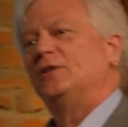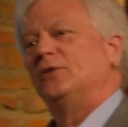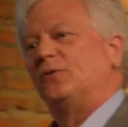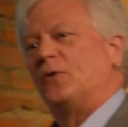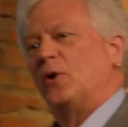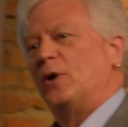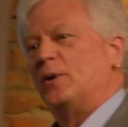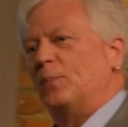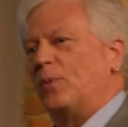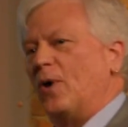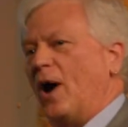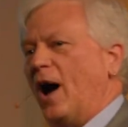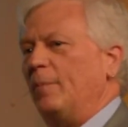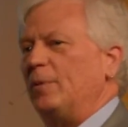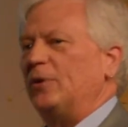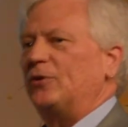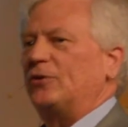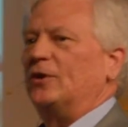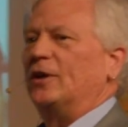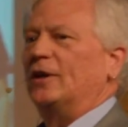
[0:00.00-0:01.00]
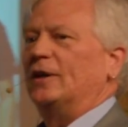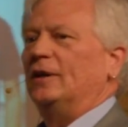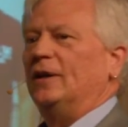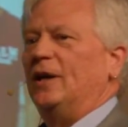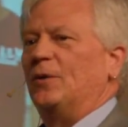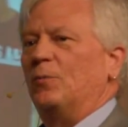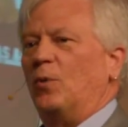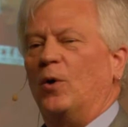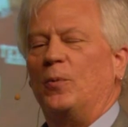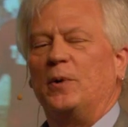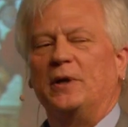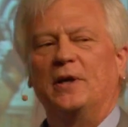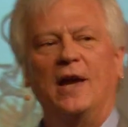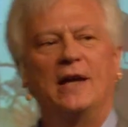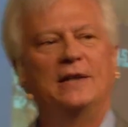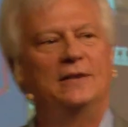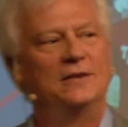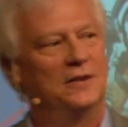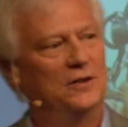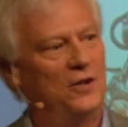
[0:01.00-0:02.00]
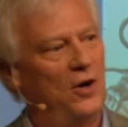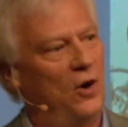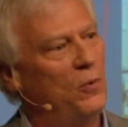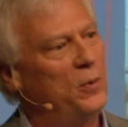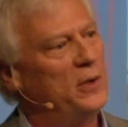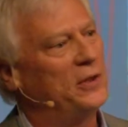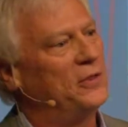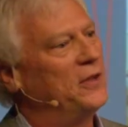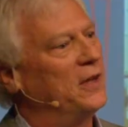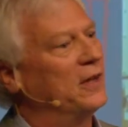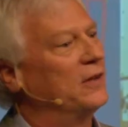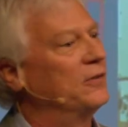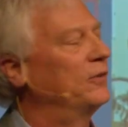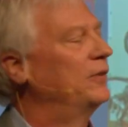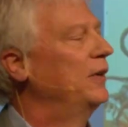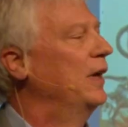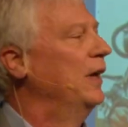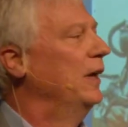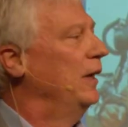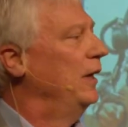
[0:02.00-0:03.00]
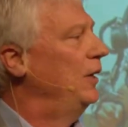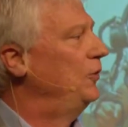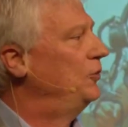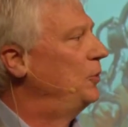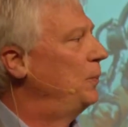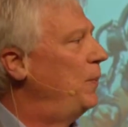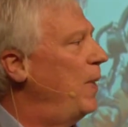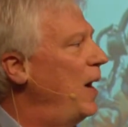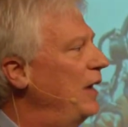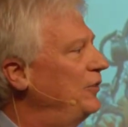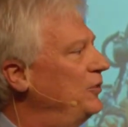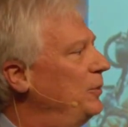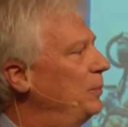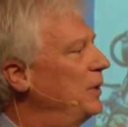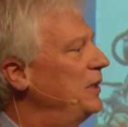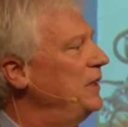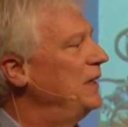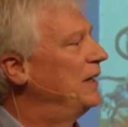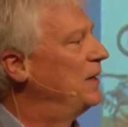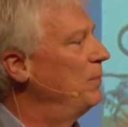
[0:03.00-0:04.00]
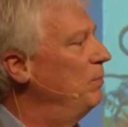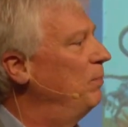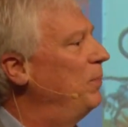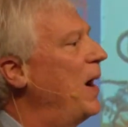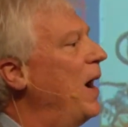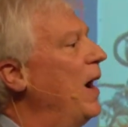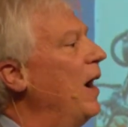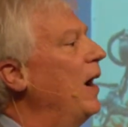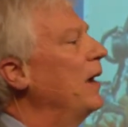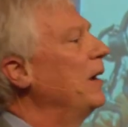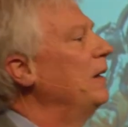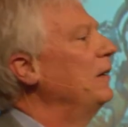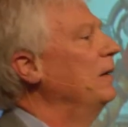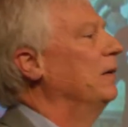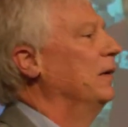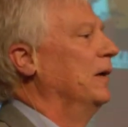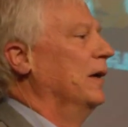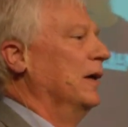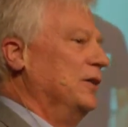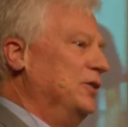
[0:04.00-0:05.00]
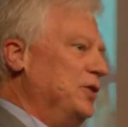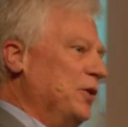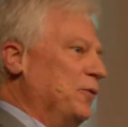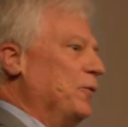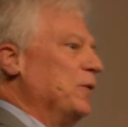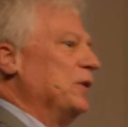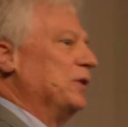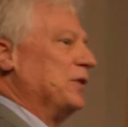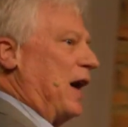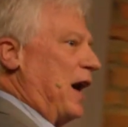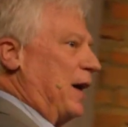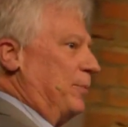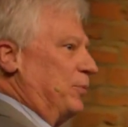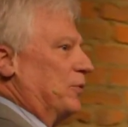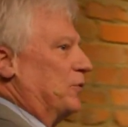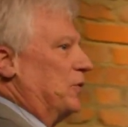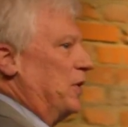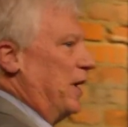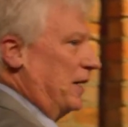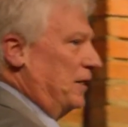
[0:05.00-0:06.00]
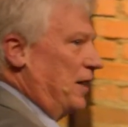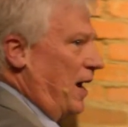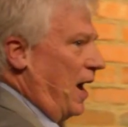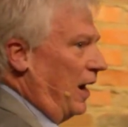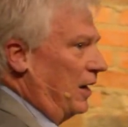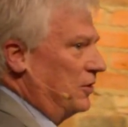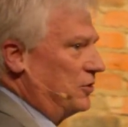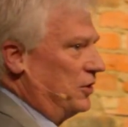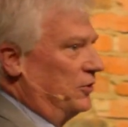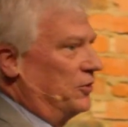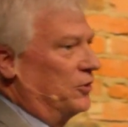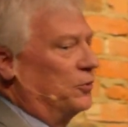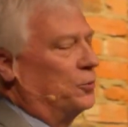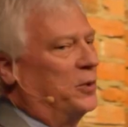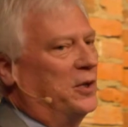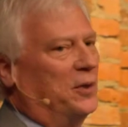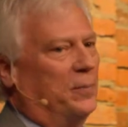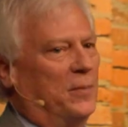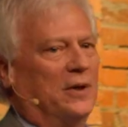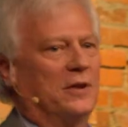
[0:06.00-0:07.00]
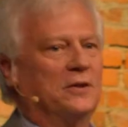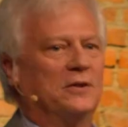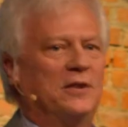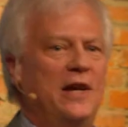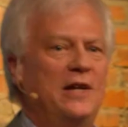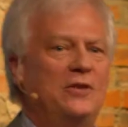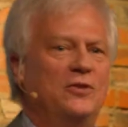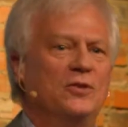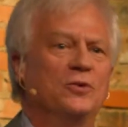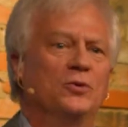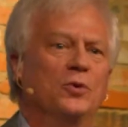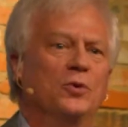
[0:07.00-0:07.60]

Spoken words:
this very promising, and where we'd like to go with this is to possibly combine different types of technologies as rehabilitation